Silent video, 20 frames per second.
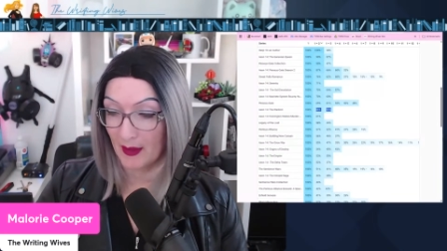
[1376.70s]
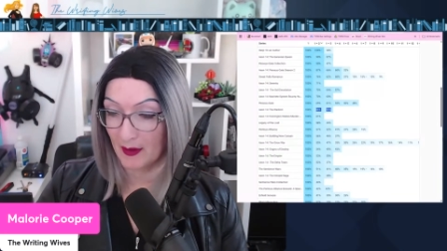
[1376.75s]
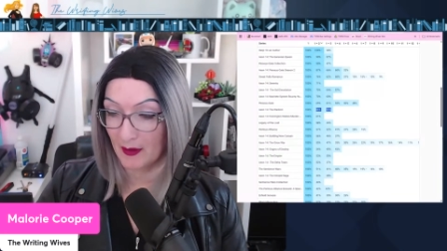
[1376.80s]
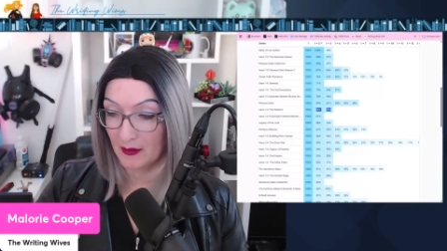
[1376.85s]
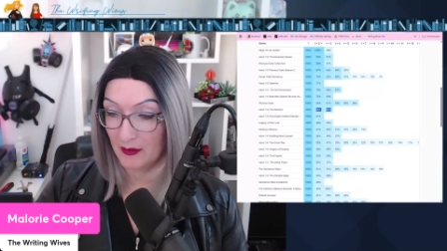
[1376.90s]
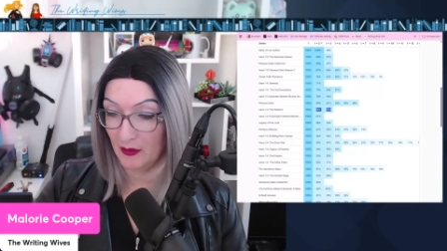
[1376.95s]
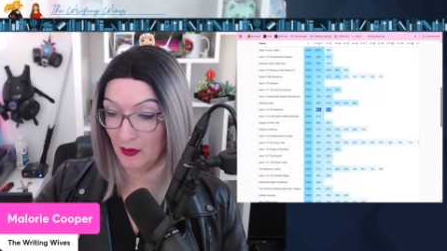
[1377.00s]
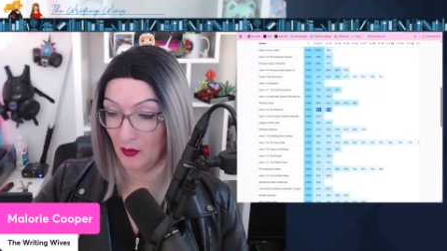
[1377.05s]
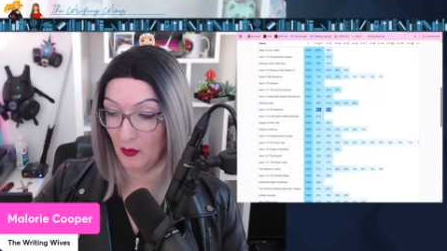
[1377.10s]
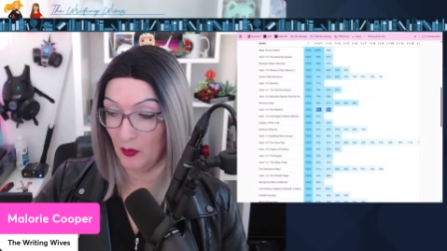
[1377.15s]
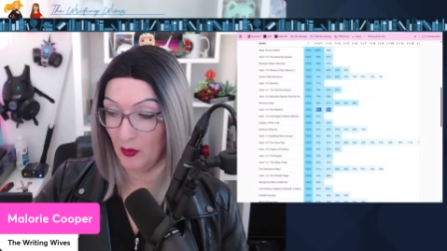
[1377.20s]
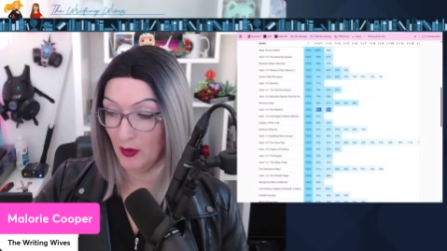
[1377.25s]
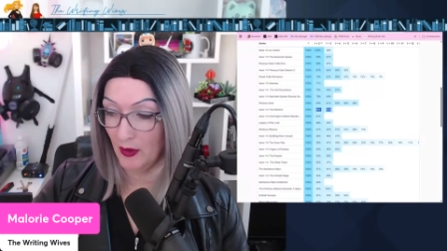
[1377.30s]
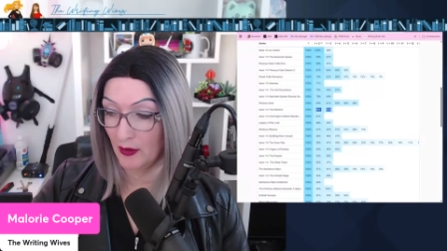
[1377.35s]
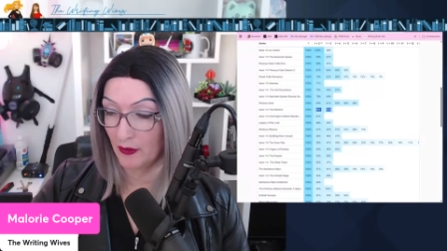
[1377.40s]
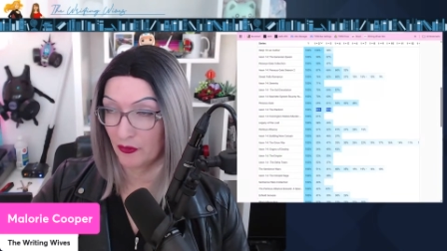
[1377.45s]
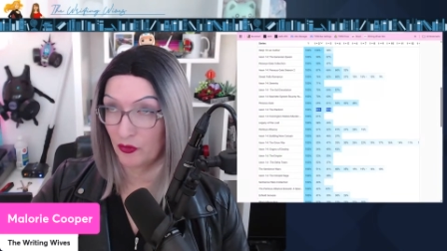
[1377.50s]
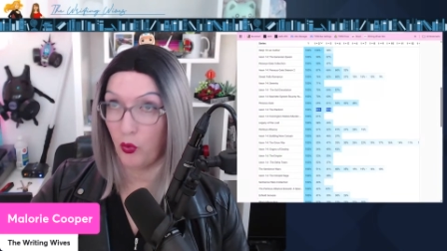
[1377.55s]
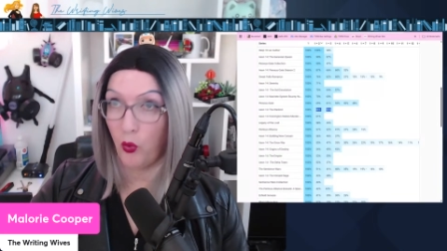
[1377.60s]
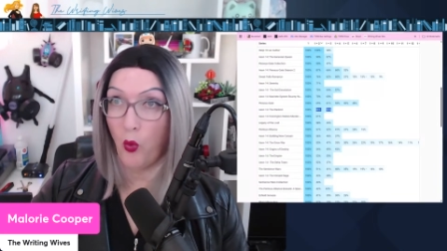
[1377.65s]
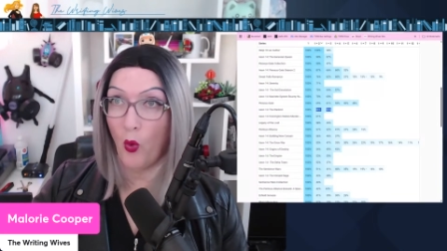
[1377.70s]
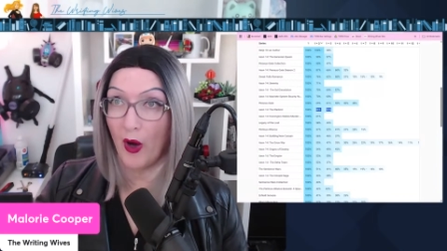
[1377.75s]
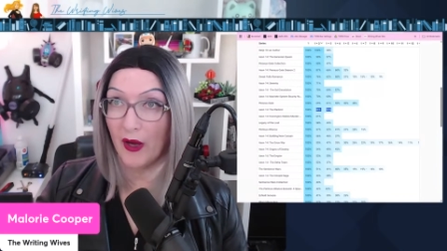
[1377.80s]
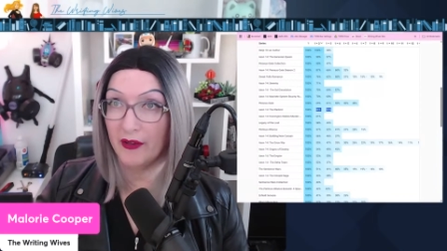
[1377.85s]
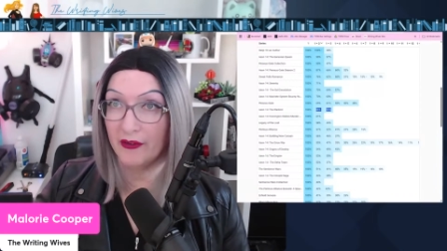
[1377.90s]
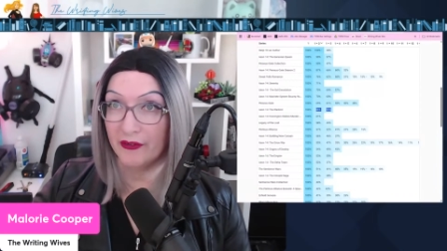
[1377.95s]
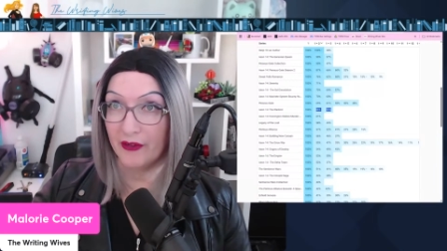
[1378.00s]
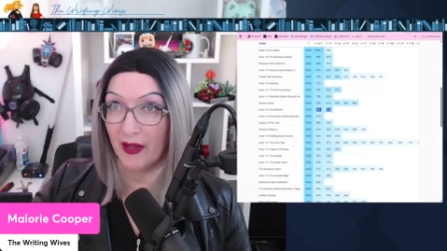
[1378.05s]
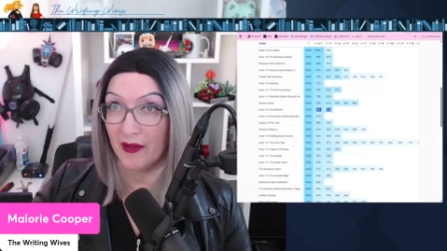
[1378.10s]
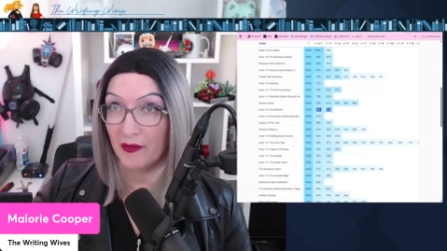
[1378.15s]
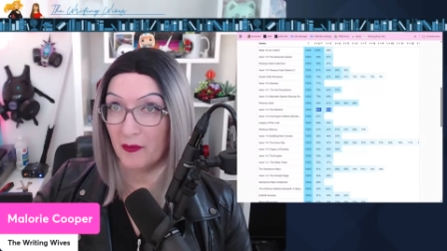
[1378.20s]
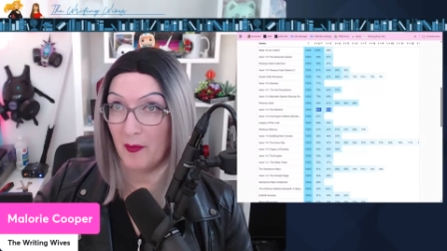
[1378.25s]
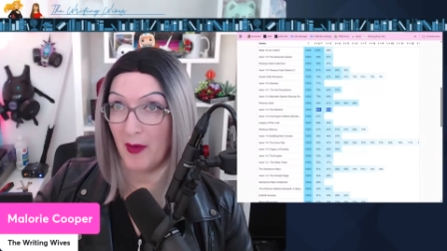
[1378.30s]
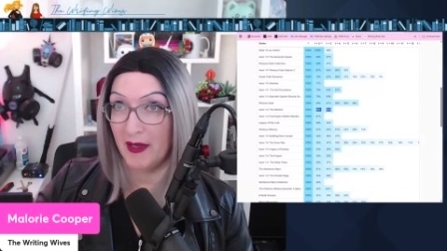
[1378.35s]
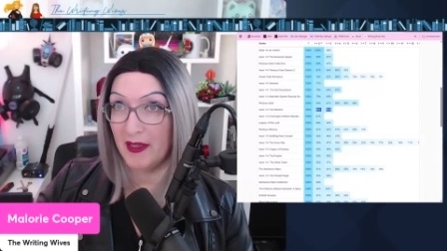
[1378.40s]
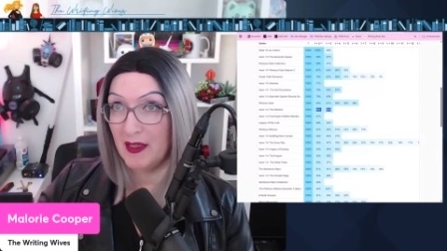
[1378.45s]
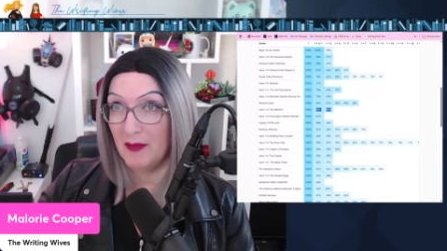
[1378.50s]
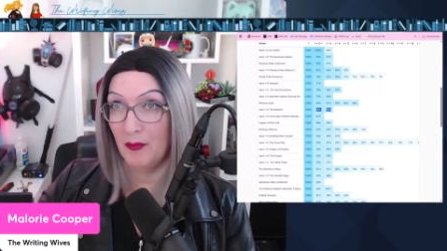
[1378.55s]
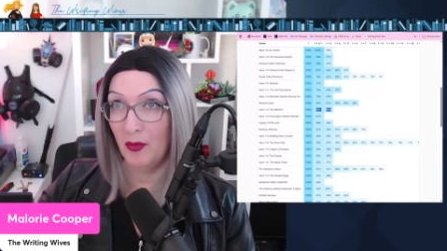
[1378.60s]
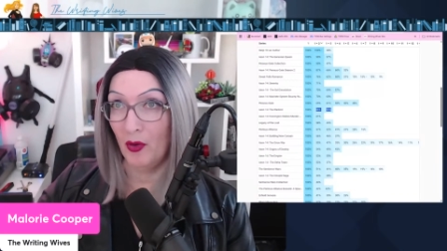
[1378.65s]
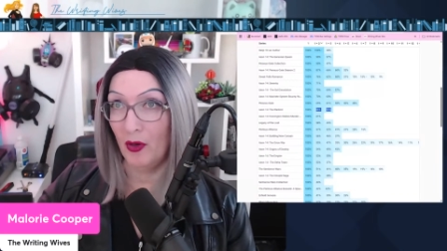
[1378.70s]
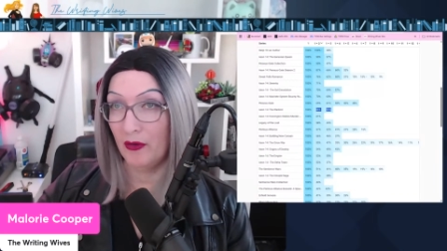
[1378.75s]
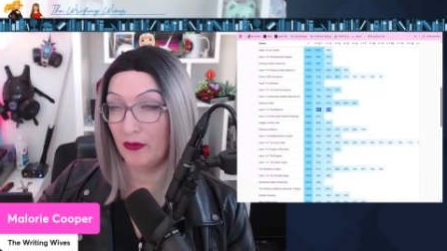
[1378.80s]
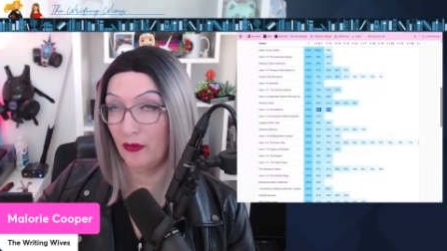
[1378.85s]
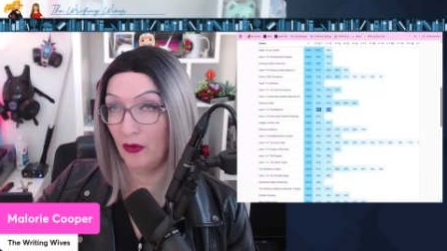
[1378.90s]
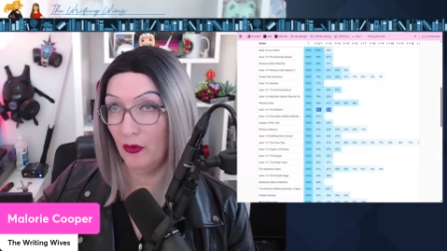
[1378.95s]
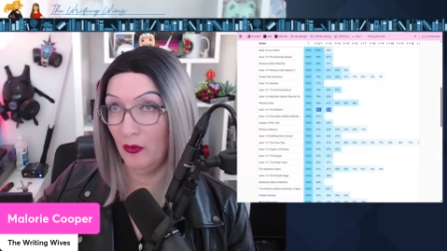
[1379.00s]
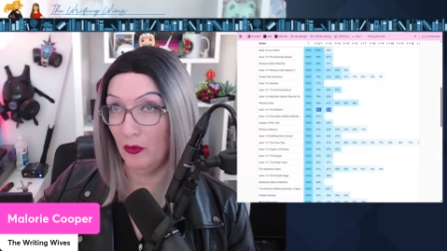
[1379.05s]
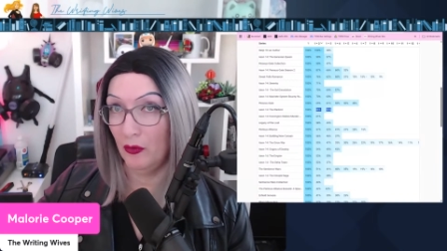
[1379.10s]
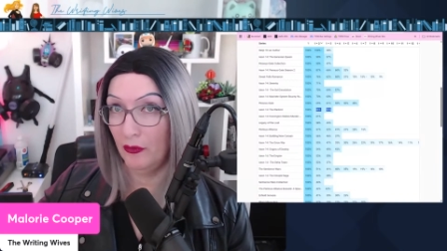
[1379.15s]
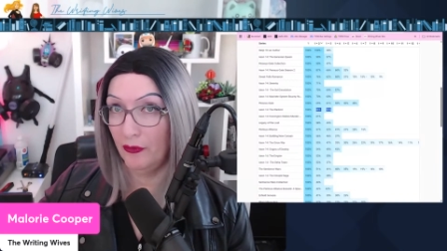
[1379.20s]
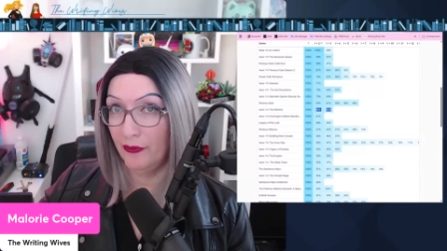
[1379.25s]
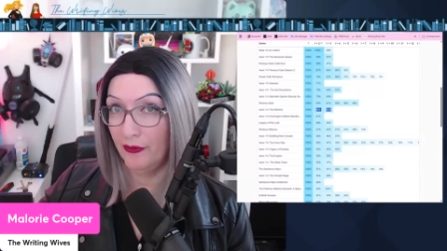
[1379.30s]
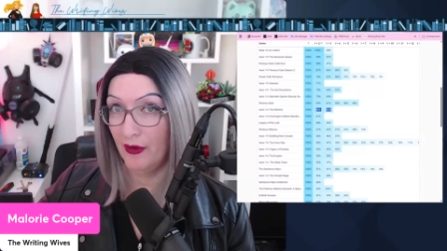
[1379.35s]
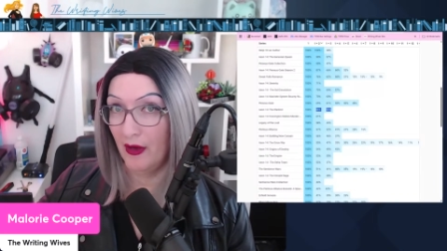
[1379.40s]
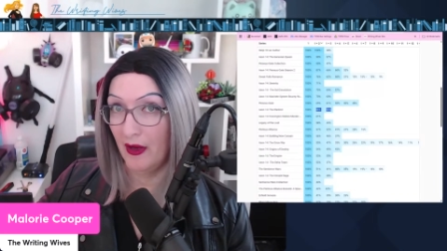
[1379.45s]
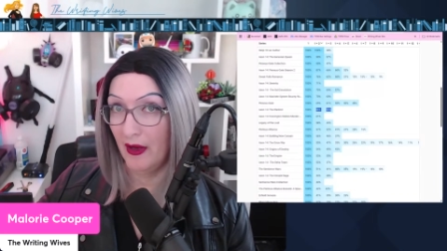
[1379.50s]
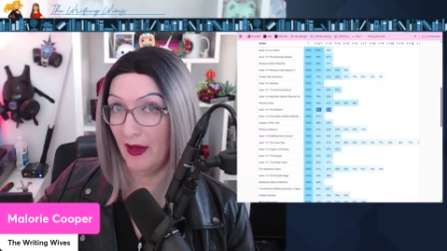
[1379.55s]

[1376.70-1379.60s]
you know, twice as many book 2s